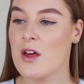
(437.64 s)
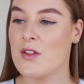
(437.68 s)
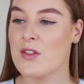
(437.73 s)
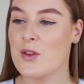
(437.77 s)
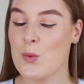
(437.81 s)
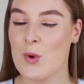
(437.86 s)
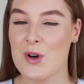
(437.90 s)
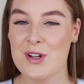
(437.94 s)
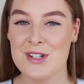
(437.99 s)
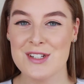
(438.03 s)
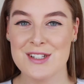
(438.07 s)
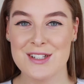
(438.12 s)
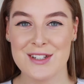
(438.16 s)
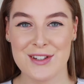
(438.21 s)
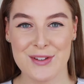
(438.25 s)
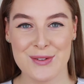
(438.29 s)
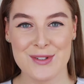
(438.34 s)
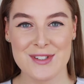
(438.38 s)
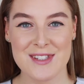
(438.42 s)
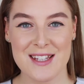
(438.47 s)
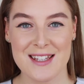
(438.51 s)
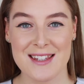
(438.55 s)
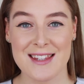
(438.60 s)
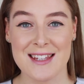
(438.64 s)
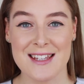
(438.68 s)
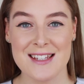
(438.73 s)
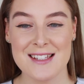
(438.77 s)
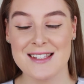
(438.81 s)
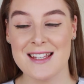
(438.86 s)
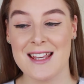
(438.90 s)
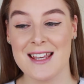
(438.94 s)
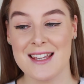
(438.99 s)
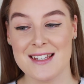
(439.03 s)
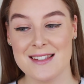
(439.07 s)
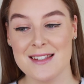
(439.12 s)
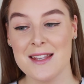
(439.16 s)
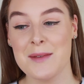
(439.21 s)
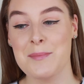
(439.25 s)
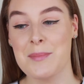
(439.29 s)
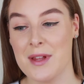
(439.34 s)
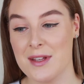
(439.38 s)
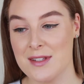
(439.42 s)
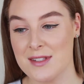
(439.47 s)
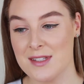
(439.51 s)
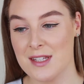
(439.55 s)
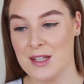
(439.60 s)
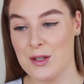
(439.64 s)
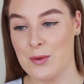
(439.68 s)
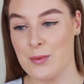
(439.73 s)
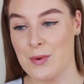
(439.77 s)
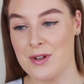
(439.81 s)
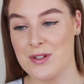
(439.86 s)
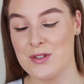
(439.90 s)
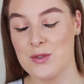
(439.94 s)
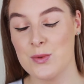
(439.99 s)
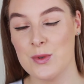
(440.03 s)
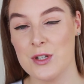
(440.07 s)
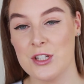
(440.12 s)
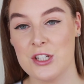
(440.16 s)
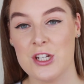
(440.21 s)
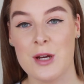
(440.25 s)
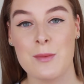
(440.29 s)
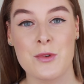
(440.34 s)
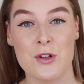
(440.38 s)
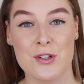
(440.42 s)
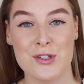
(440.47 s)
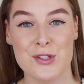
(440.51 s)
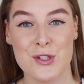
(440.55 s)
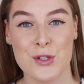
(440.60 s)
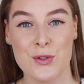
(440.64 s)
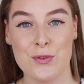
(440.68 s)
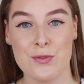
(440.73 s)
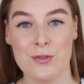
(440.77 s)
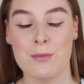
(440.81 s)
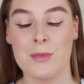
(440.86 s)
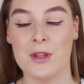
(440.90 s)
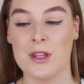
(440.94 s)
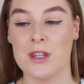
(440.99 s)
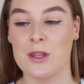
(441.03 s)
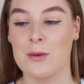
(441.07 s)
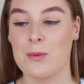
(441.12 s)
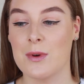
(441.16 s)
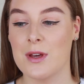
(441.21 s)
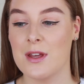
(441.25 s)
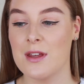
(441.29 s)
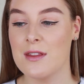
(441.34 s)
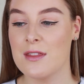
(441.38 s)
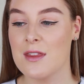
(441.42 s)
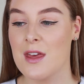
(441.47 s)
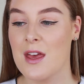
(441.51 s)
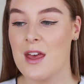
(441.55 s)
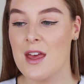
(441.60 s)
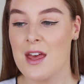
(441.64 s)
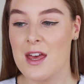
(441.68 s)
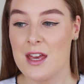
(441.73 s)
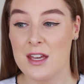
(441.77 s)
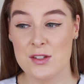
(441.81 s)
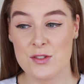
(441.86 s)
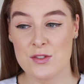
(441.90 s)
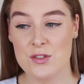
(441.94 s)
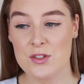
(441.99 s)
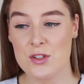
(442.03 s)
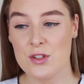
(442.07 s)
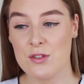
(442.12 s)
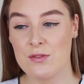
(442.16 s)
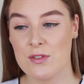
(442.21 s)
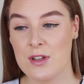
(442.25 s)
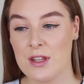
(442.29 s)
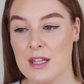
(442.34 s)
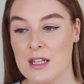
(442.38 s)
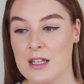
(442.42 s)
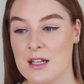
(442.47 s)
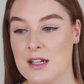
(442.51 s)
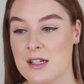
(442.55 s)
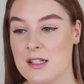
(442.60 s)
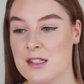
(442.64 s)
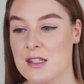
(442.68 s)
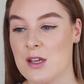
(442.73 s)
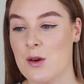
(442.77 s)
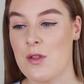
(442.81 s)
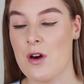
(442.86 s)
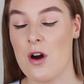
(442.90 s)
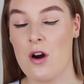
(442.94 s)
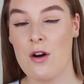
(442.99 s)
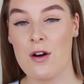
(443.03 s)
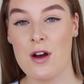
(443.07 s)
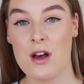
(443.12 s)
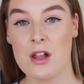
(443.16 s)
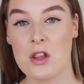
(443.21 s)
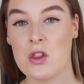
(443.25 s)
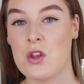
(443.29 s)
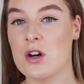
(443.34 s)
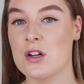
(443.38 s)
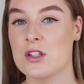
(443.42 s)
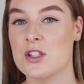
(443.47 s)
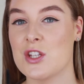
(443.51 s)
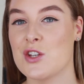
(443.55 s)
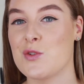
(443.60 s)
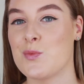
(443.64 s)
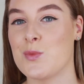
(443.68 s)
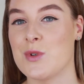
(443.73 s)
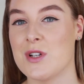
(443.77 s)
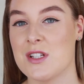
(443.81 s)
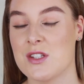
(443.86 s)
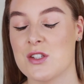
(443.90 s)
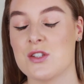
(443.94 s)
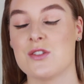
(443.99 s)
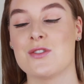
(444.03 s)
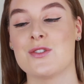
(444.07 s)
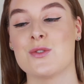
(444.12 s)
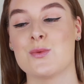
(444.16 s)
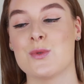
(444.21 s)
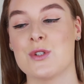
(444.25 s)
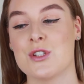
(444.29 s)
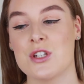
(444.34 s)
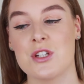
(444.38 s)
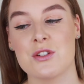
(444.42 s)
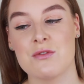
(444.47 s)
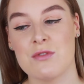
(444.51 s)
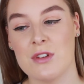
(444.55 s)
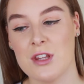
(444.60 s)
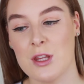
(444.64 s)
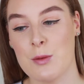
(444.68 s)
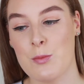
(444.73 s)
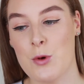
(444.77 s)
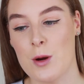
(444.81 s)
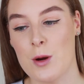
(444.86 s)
the wand looks like this. It is a plastic wand, which I'm not too familiar with. It does look really nice though. There are a lot of bristles, which is really